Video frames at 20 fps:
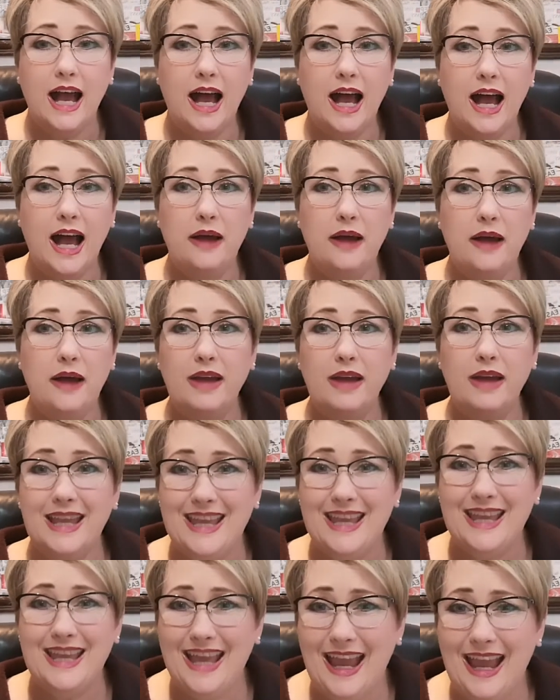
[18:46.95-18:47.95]

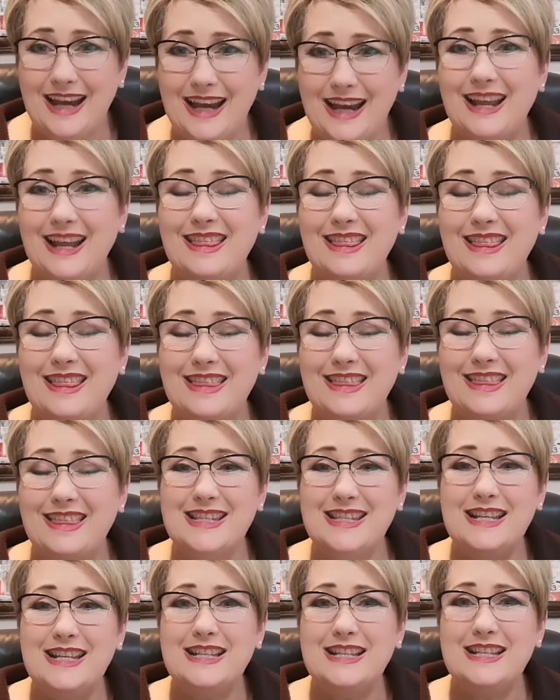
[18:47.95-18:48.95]
Again, this
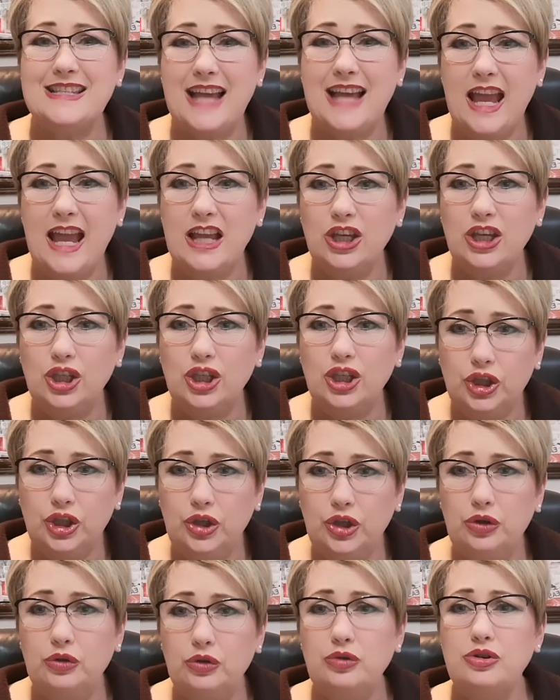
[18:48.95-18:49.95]
is a
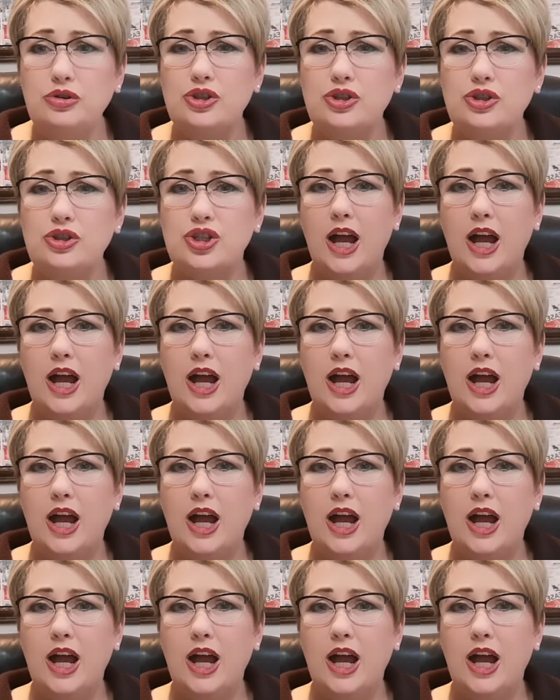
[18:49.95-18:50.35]
huge